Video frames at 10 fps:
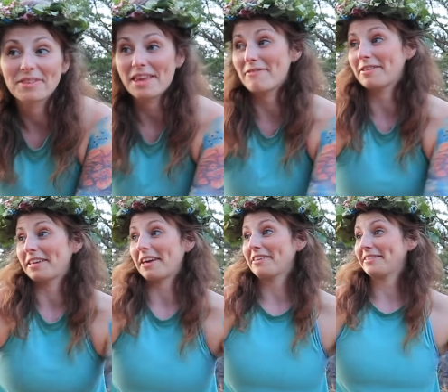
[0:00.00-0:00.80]

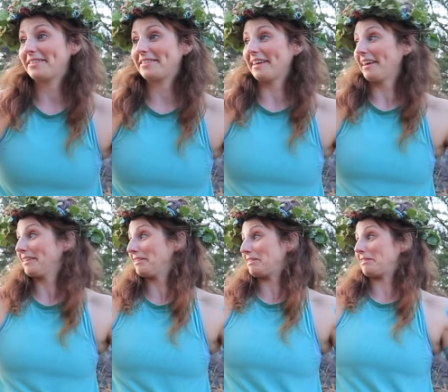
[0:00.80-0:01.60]
Everything else, I
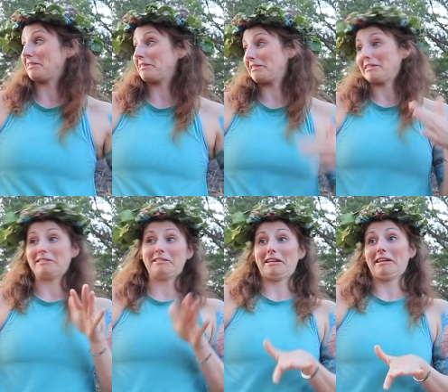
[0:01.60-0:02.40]
can just
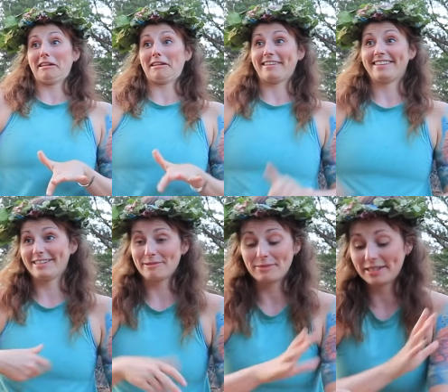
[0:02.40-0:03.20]
stay here,
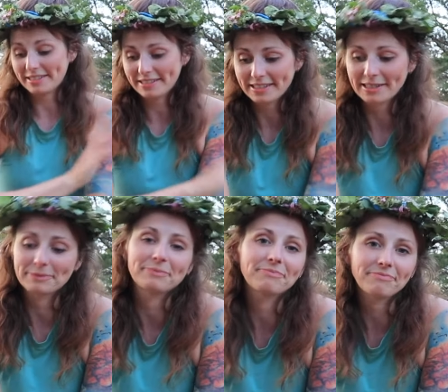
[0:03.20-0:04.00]
but
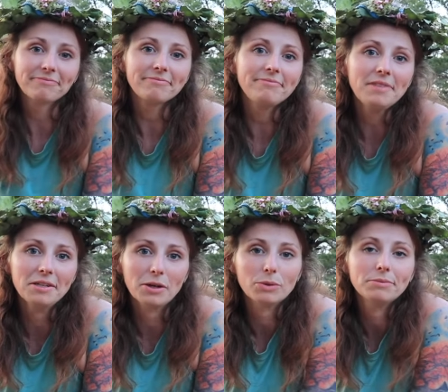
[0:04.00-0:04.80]

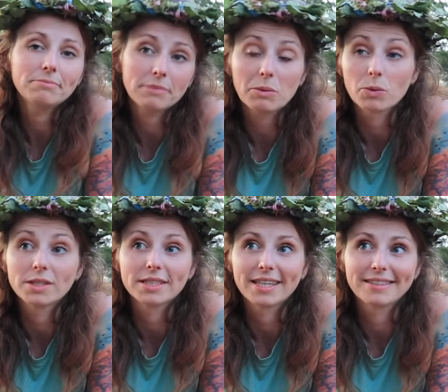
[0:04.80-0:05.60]
no, maybe
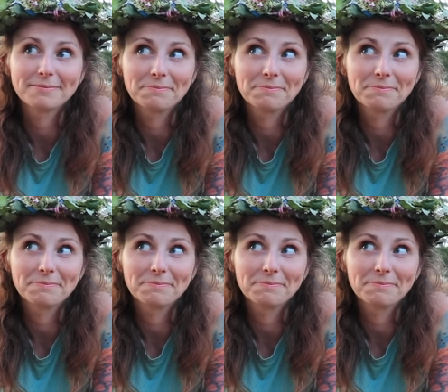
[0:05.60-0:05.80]
one day.